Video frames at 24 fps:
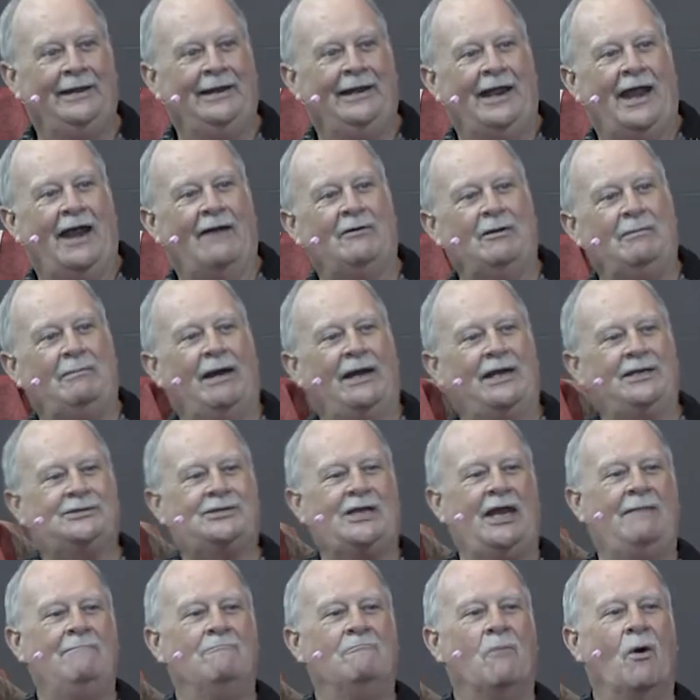Everybody
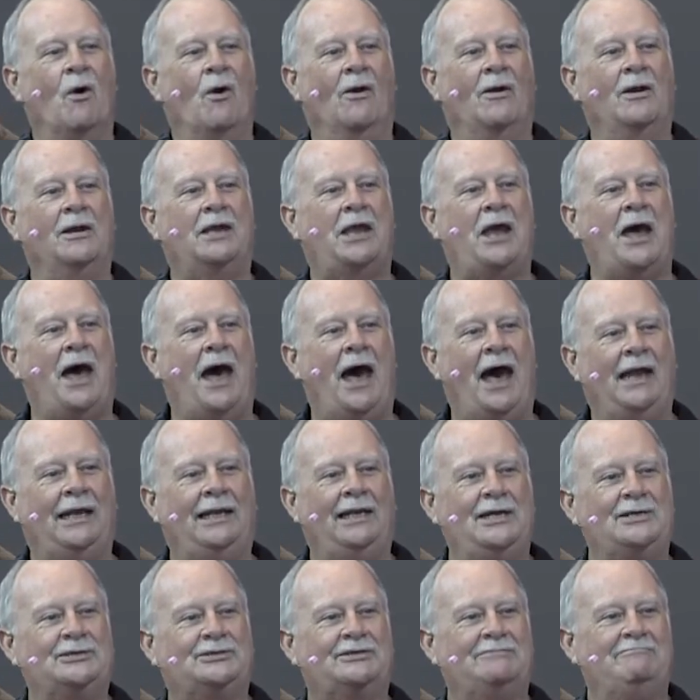say, More of God,
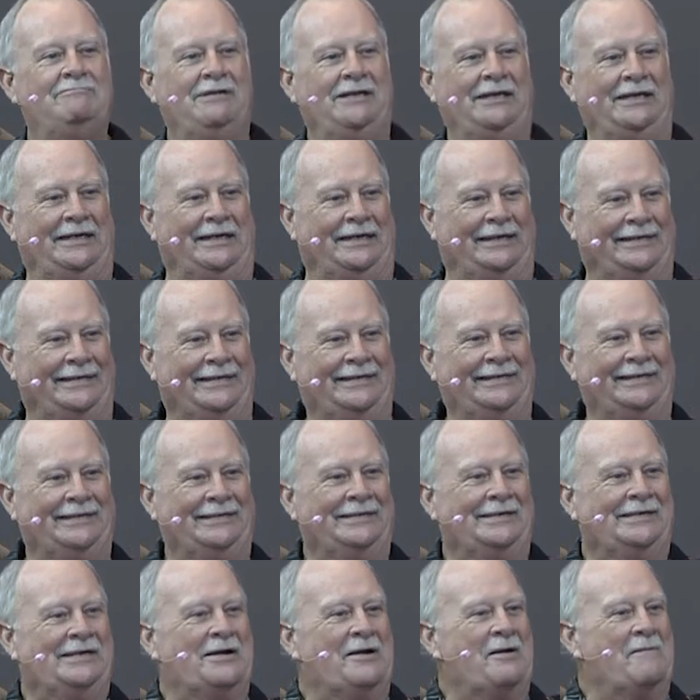less of me.
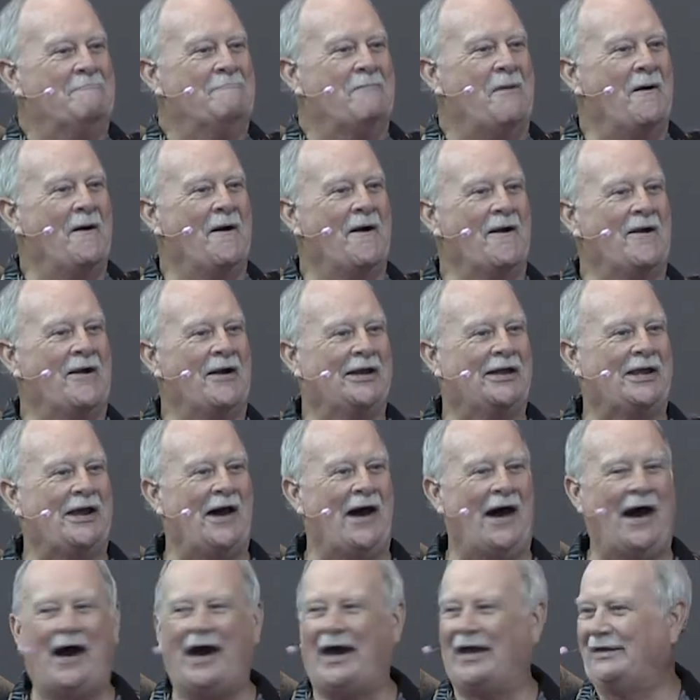More of
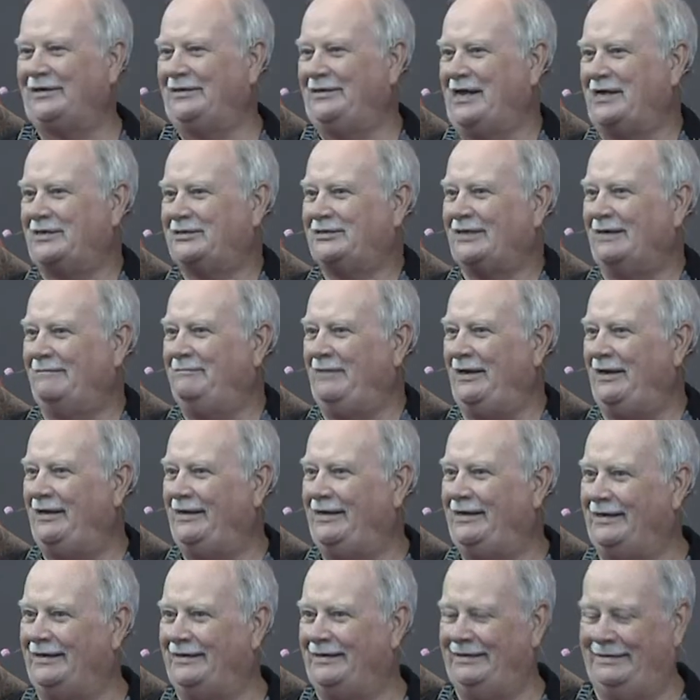God, less of
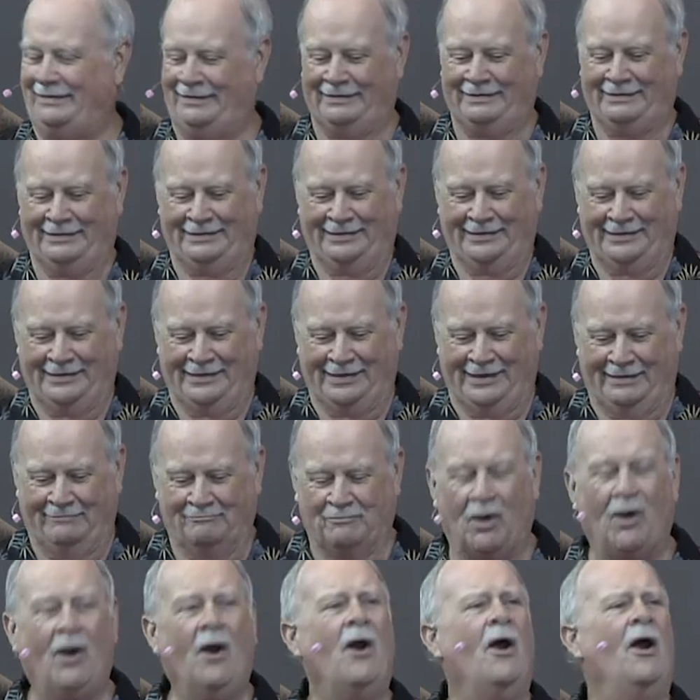me.
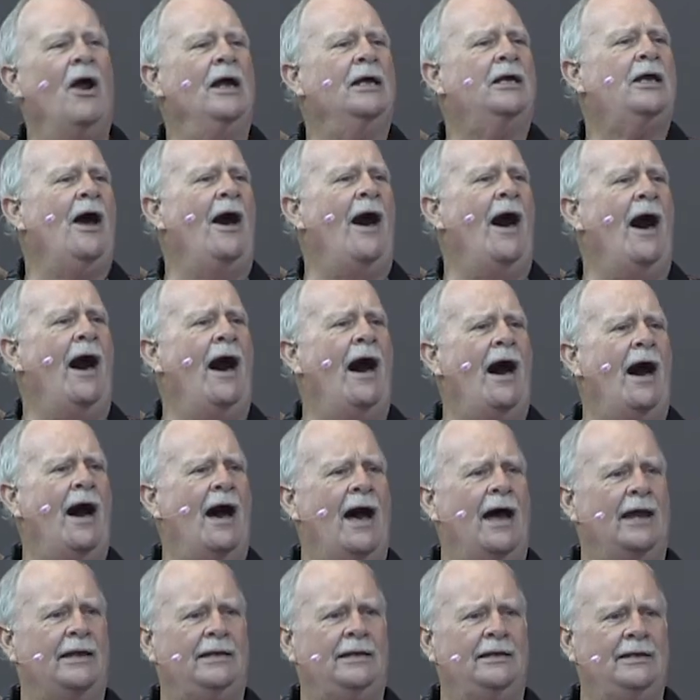More of
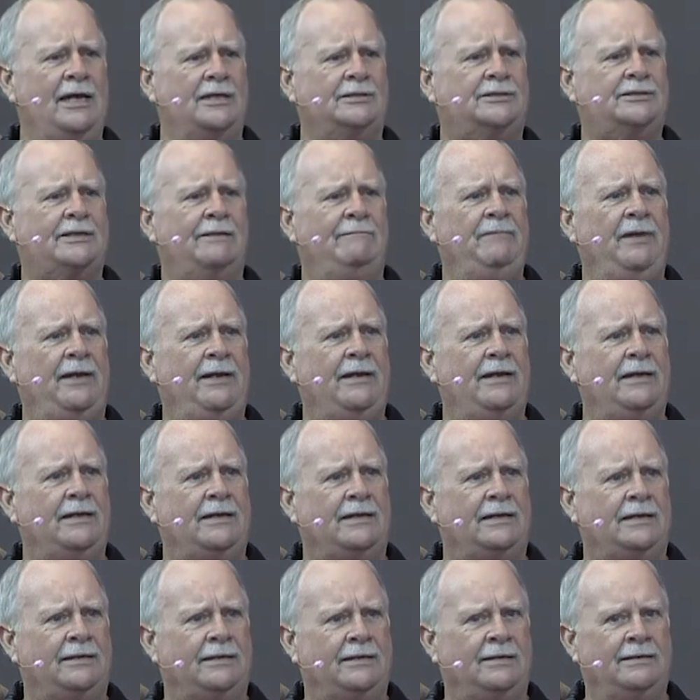God, less of
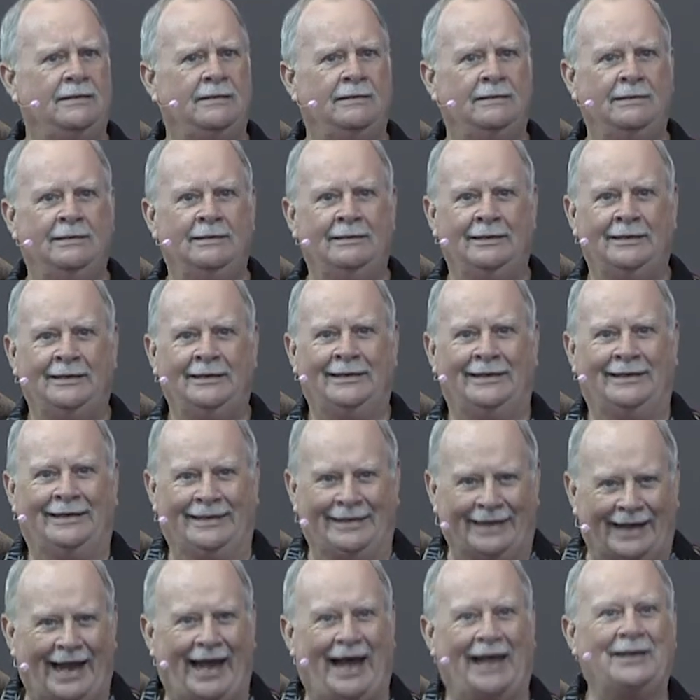me.
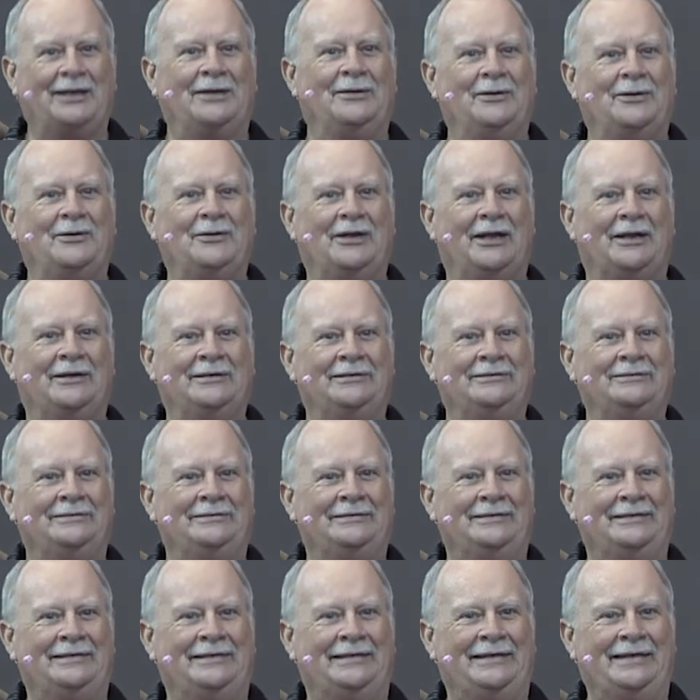Hallelujah.
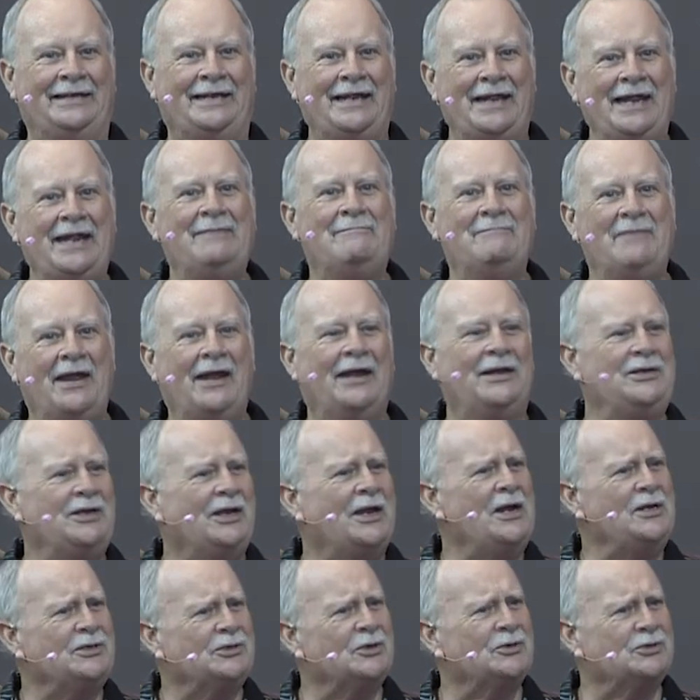Amen. You
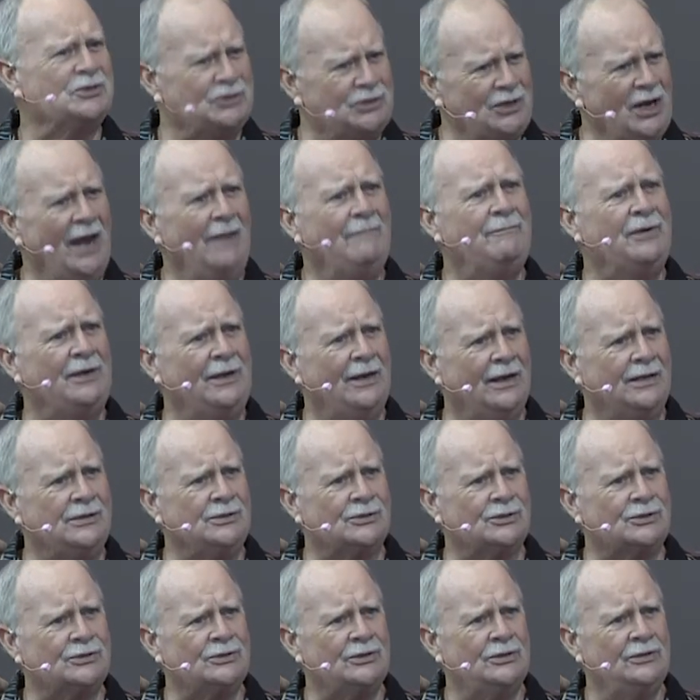guys are
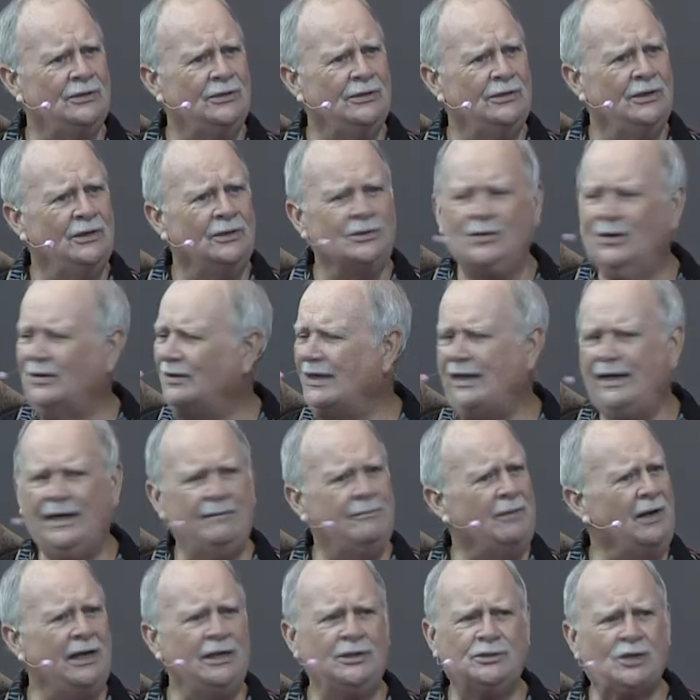champions. Don't let
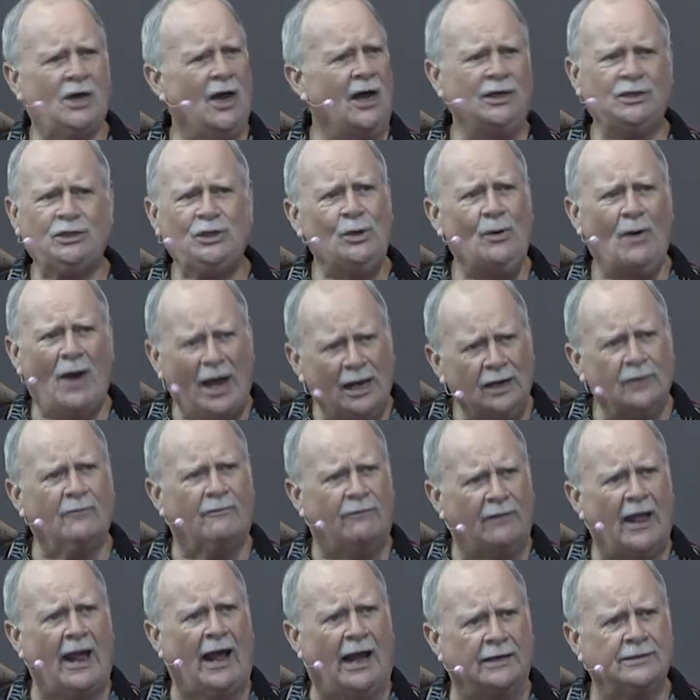anybody talk you out of
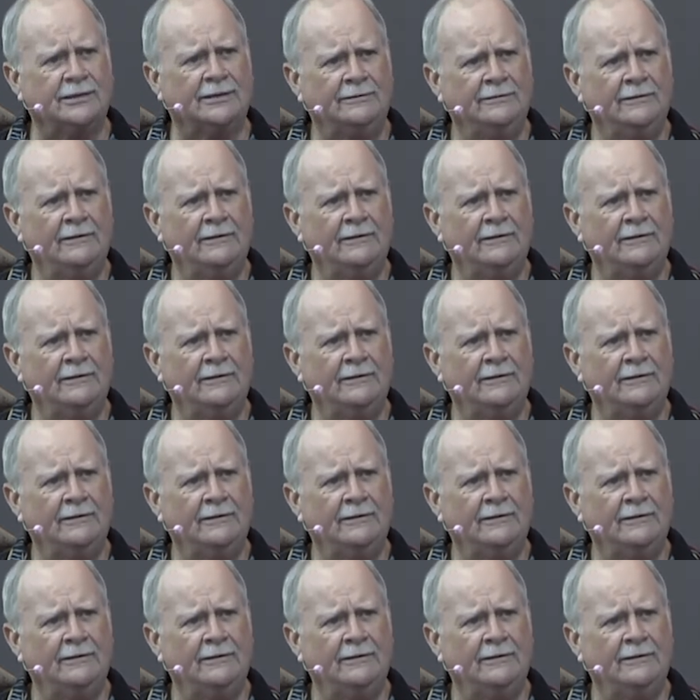that.